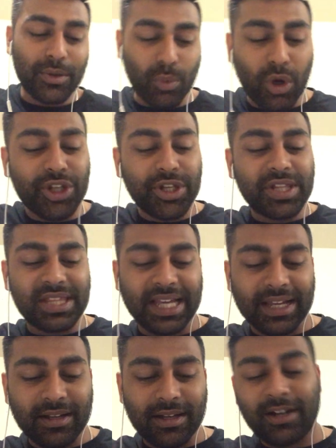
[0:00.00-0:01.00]
What you
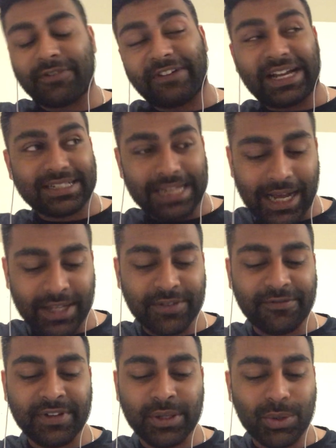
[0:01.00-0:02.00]
think affects how
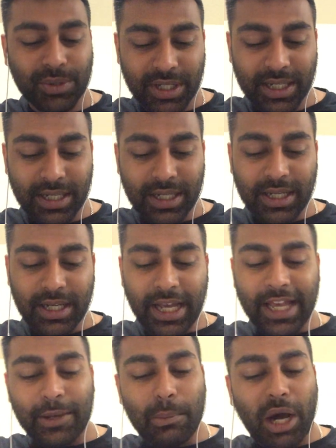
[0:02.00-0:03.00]
you feel.
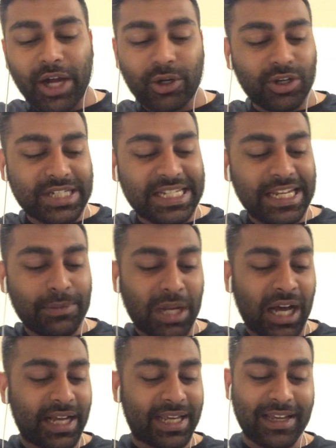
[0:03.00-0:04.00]
It might not seem
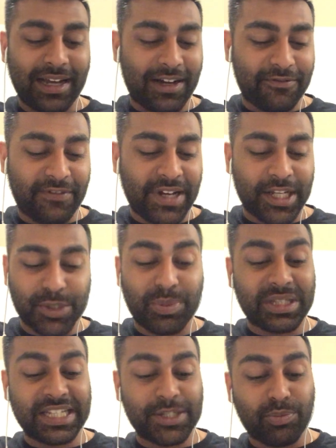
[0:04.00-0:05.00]
like it at first,
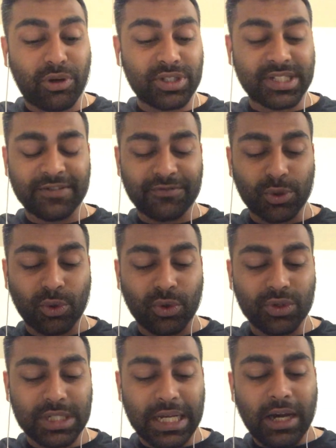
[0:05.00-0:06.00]
but these positive
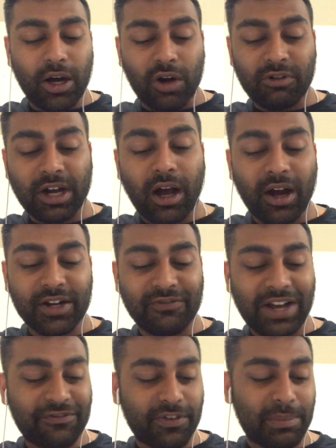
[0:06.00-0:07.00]
thoughts are a kind
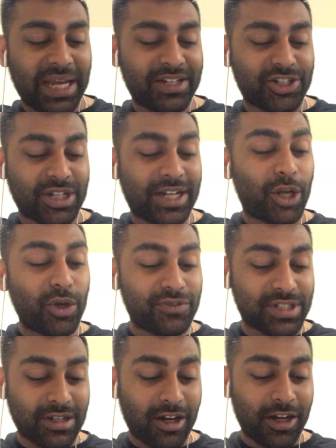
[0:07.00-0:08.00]
of affirmation, and
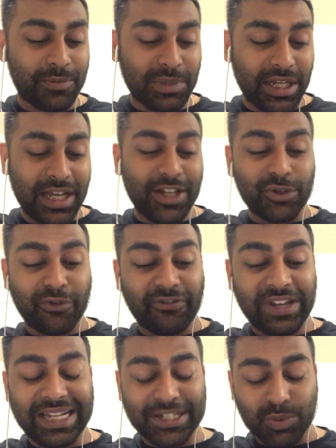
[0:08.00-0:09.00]
over time, your
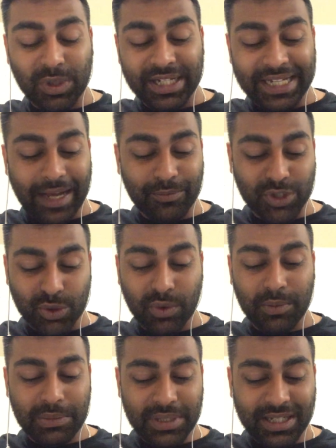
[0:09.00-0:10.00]
feelings will adapt to them.